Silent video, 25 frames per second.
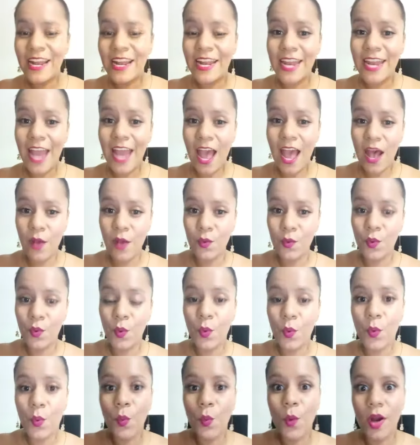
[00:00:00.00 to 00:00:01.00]
Now,
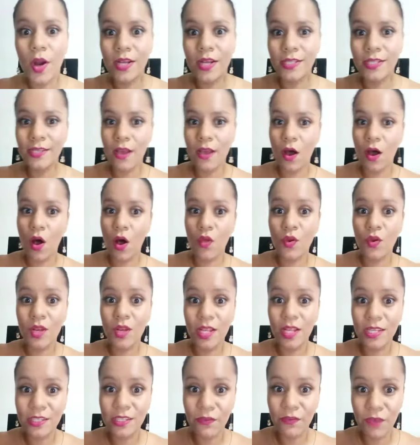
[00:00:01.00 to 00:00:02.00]
what is the other
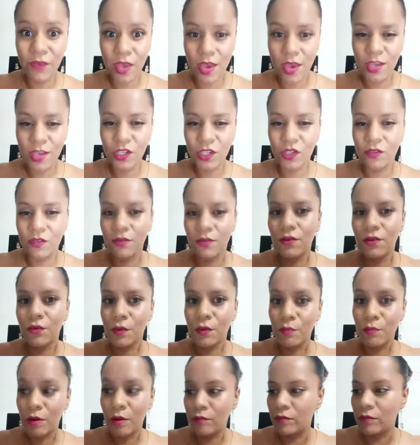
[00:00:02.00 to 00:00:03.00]
classification?
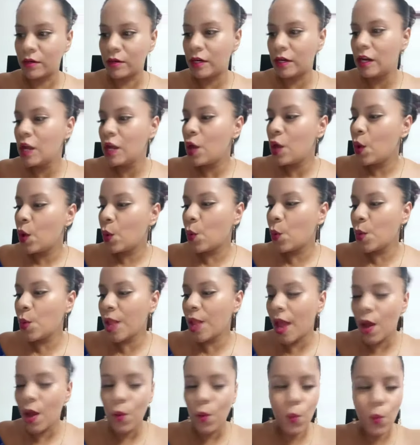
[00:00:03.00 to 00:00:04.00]
Remember,
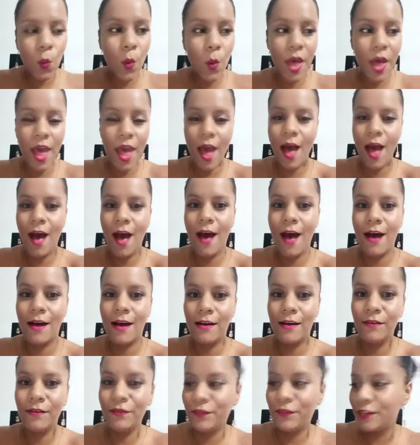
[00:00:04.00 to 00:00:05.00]
now we
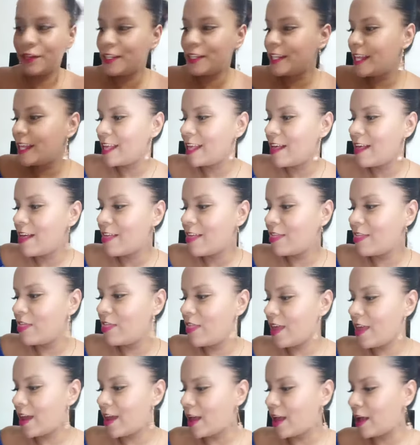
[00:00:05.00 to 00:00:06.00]
have
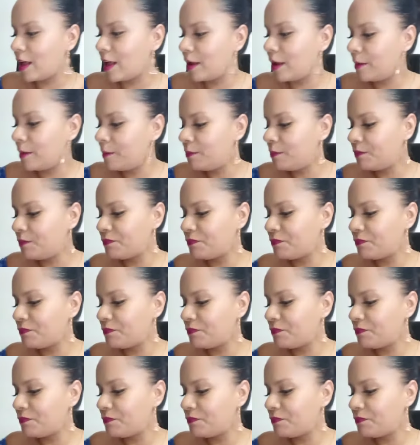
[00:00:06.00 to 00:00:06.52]
the